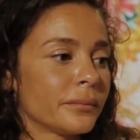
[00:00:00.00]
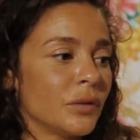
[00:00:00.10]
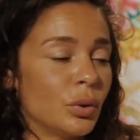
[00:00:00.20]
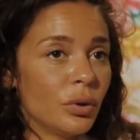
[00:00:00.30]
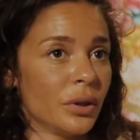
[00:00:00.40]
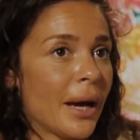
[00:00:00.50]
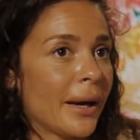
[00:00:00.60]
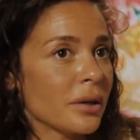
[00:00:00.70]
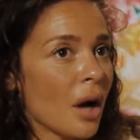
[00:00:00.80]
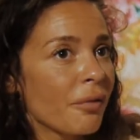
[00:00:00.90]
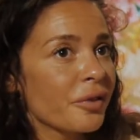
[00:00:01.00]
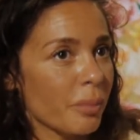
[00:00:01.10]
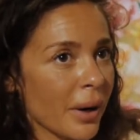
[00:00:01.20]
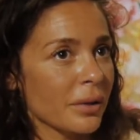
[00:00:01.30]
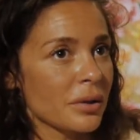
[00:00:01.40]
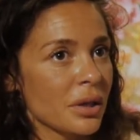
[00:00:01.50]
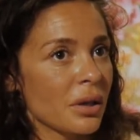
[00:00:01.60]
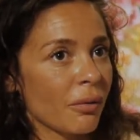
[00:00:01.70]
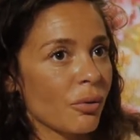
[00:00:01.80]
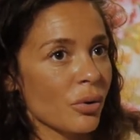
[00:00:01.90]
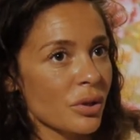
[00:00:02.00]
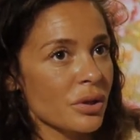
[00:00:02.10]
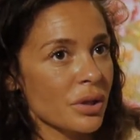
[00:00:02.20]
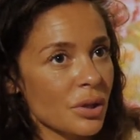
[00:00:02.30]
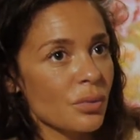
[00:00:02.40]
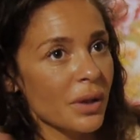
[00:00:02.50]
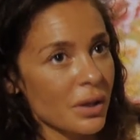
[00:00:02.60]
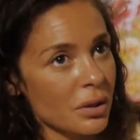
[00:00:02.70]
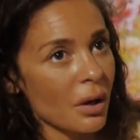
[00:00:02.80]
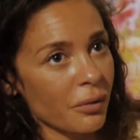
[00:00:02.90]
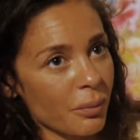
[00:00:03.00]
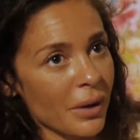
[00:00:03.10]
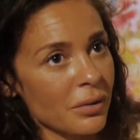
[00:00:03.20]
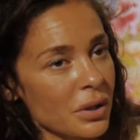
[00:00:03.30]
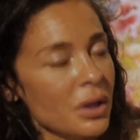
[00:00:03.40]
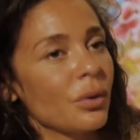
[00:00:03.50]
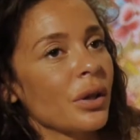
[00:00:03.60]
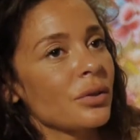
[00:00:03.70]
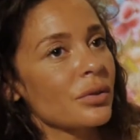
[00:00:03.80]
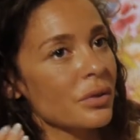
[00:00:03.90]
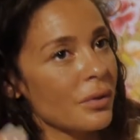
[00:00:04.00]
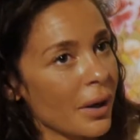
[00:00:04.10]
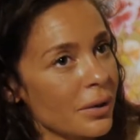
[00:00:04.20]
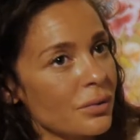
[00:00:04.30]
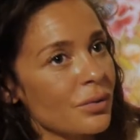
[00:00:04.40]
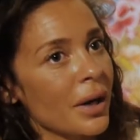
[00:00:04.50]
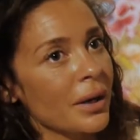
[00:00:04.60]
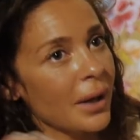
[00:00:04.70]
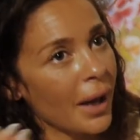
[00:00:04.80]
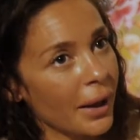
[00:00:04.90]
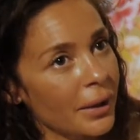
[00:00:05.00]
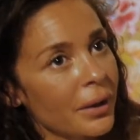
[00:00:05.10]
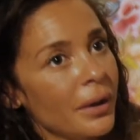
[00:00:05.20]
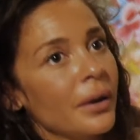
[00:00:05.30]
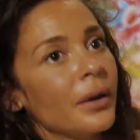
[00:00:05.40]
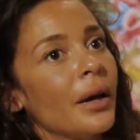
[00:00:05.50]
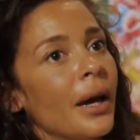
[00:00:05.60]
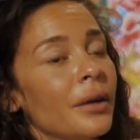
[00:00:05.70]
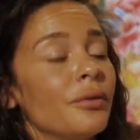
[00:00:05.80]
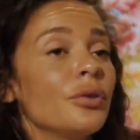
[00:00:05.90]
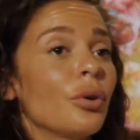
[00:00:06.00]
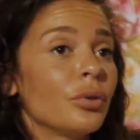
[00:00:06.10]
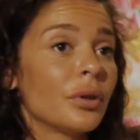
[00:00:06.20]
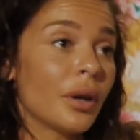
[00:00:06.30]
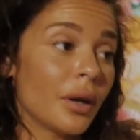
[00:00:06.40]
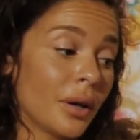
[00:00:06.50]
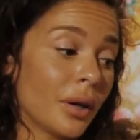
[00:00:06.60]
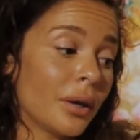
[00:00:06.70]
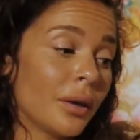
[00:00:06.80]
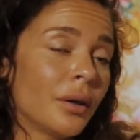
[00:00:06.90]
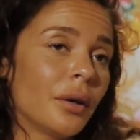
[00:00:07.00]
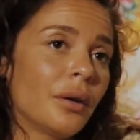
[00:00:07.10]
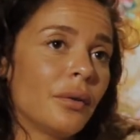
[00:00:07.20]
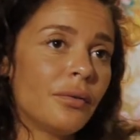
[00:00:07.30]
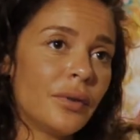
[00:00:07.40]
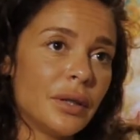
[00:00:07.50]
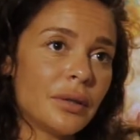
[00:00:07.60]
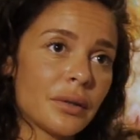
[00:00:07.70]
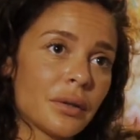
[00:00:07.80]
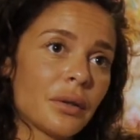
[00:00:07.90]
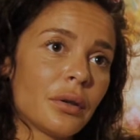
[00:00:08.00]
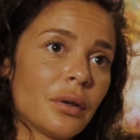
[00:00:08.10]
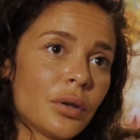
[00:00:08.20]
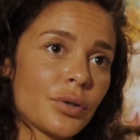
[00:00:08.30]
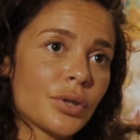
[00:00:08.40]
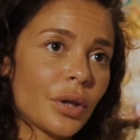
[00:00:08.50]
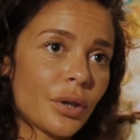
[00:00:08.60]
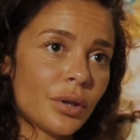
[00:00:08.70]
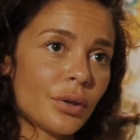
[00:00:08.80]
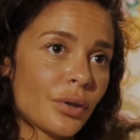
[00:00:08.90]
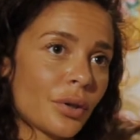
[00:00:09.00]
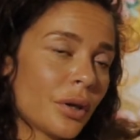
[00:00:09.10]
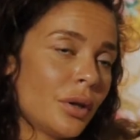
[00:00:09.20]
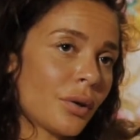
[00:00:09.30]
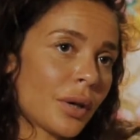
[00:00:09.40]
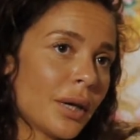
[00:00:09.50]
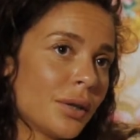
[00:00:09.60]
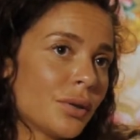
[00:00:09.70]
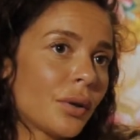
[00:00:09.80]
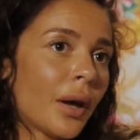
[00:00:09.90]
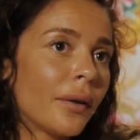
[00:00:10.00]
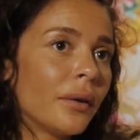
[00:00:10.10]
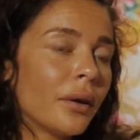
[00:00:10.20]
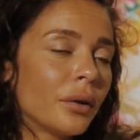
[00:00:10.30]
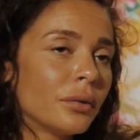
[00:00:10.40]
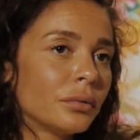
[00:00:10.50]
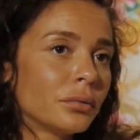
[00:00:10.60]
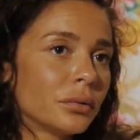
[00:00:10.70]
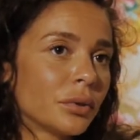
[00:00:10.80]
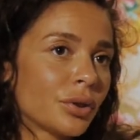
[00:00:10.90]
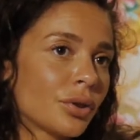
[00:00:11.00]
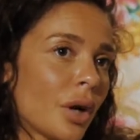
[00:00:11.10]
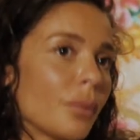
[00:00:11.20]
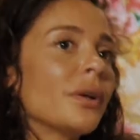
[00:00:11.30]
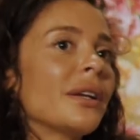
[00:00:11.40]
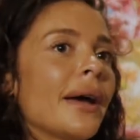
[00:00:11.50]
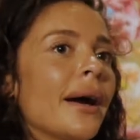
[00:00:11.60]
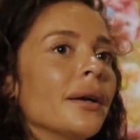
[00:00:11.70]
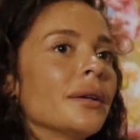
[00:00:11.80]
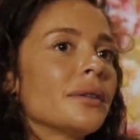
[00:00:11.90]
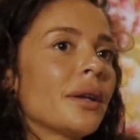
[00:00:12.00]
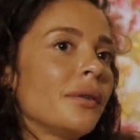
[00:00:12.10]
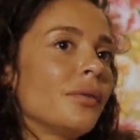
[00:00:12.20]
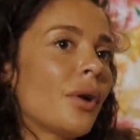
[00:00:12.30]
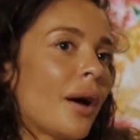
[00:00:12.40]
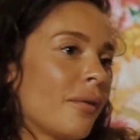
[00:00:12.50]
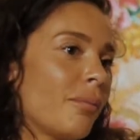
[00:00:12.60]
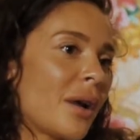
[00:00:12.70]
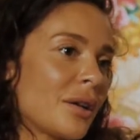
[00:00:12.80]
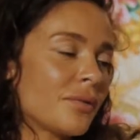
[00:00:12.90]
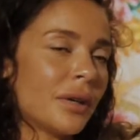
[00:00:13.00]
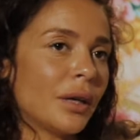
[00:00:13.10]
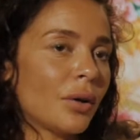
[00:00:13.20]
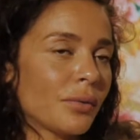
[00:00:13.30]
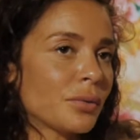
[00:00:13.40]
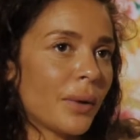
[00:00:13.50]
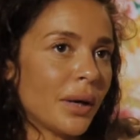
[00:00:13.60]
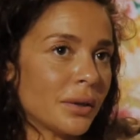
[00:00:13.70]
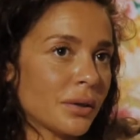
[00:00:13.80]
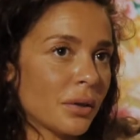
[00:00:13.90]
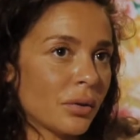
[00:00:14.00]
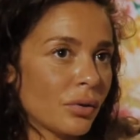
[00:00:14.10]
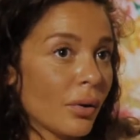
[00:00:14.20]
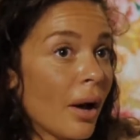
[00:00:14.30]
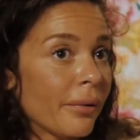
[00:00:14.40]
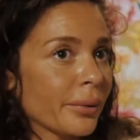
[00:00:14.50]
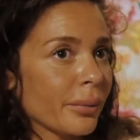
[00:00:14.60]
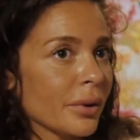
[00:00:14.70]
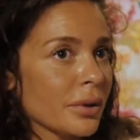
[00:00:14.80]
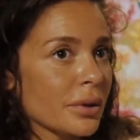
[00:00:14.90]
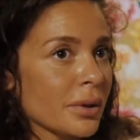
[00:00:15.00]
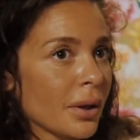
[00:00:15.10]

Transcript: do the diet after pregnancy, of course. 6 weeks after pregnancy, you can try to train again. And if you don't feed your kid, you can start with a diet. And if you have breastfeeding, you have to wait till afterwards.